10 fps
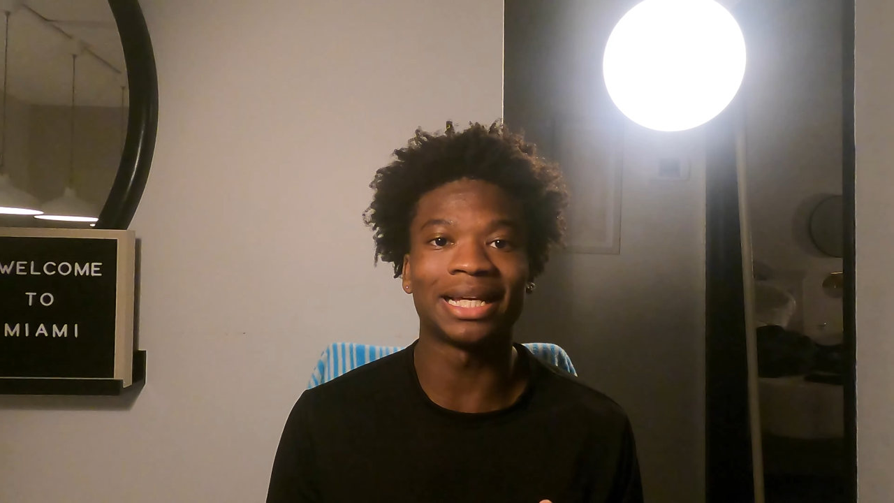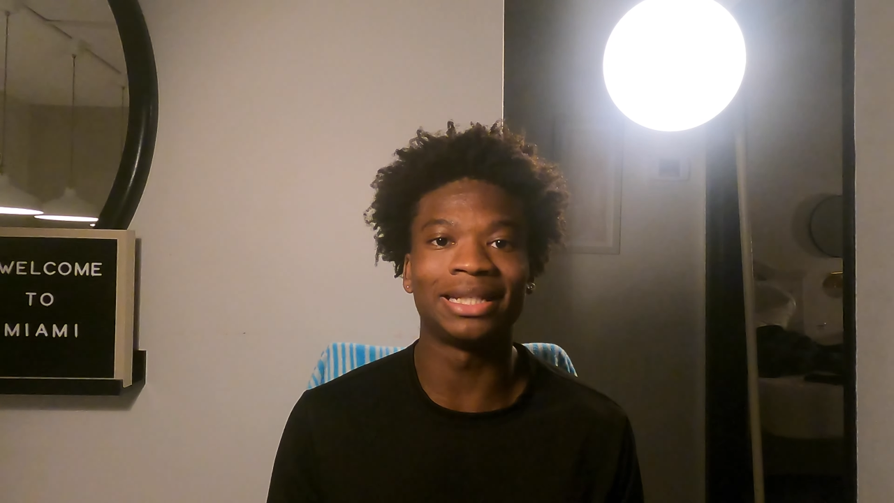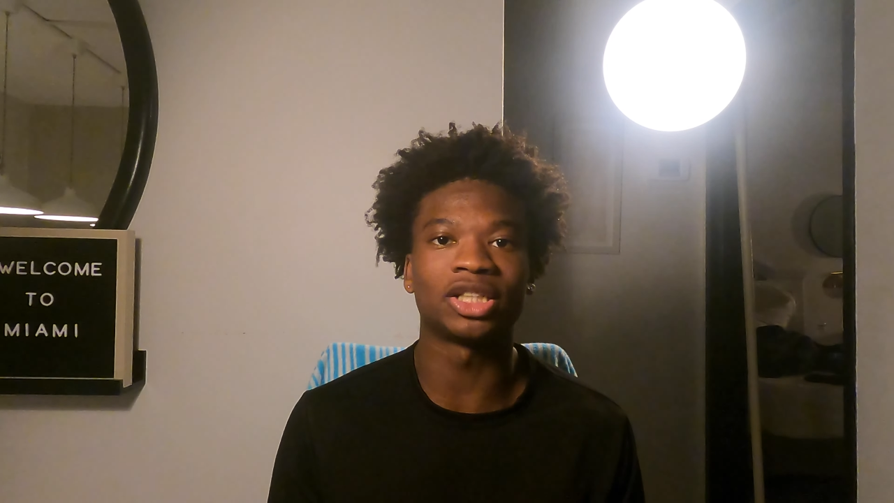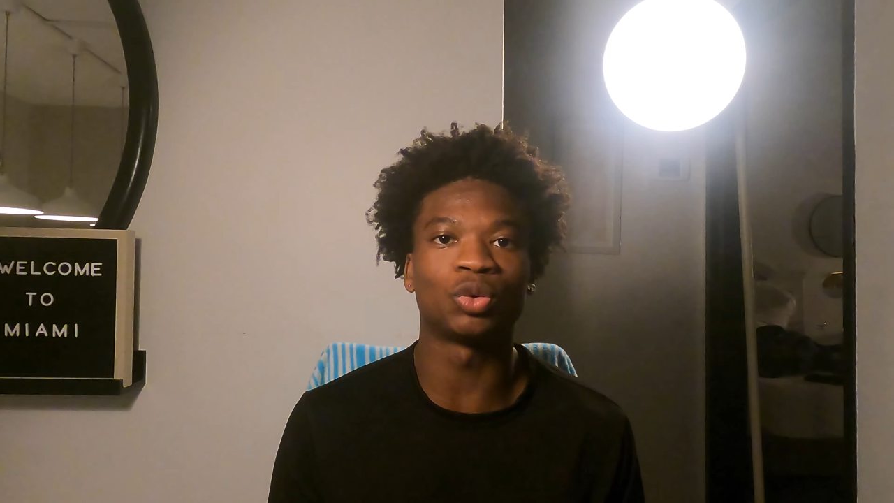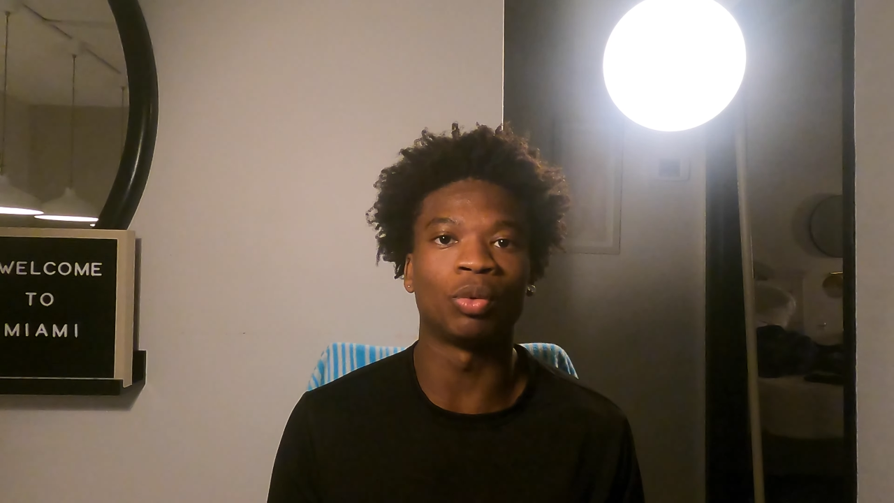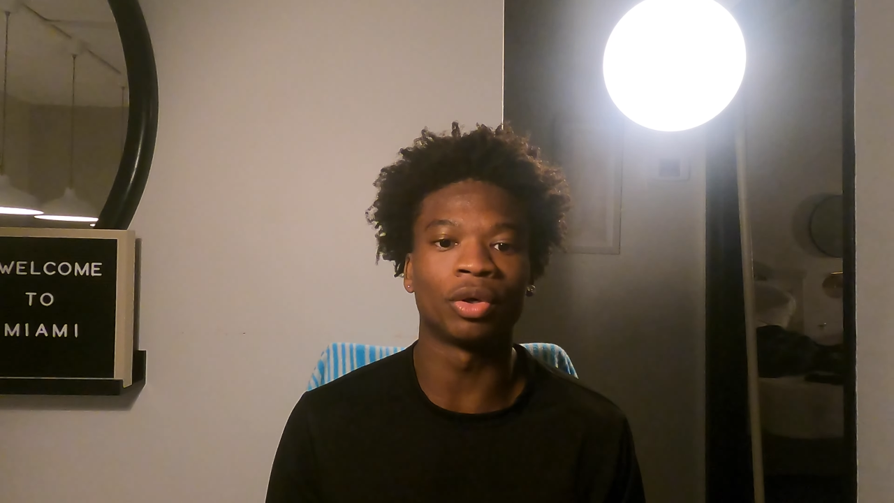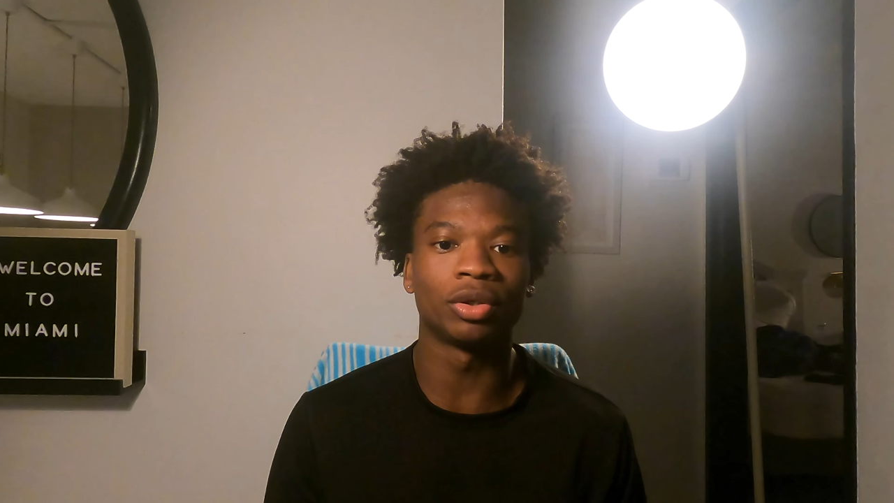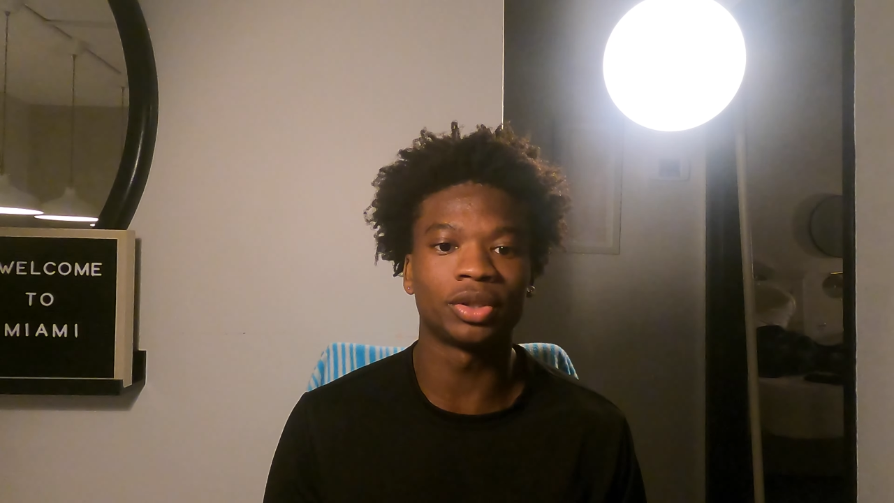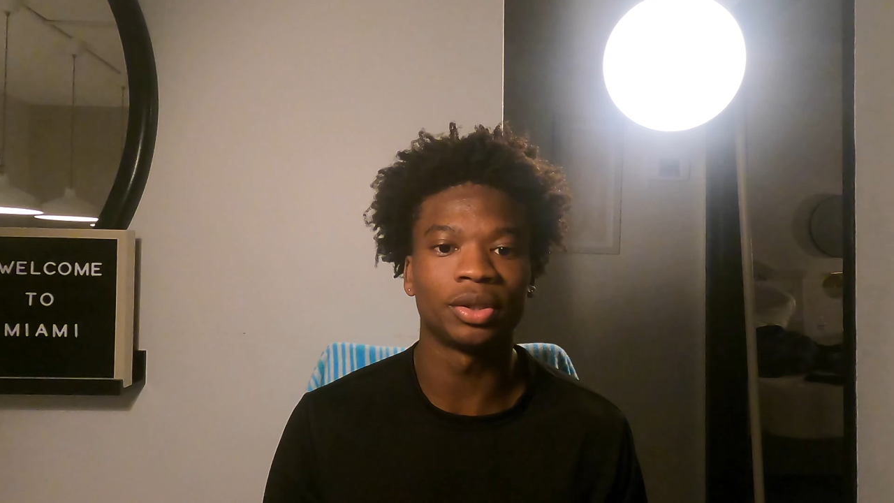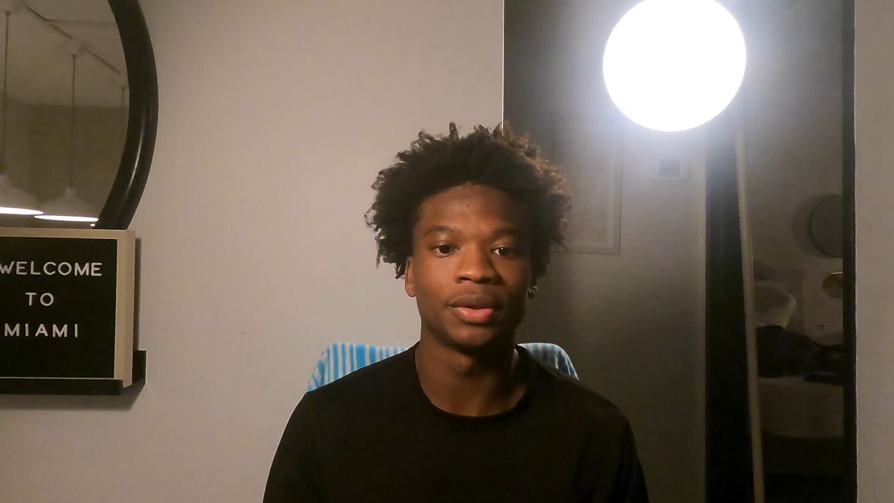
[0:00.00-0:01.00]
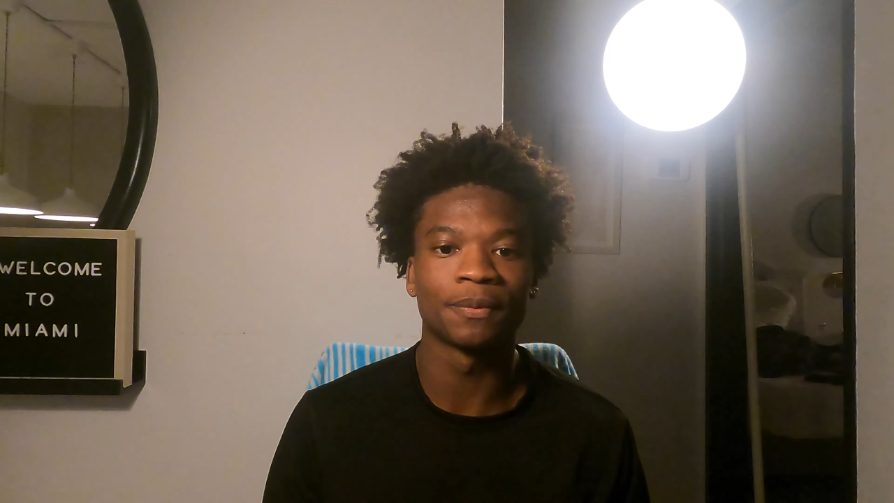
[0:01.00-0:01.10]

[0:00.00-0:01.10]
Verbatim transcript: in this world,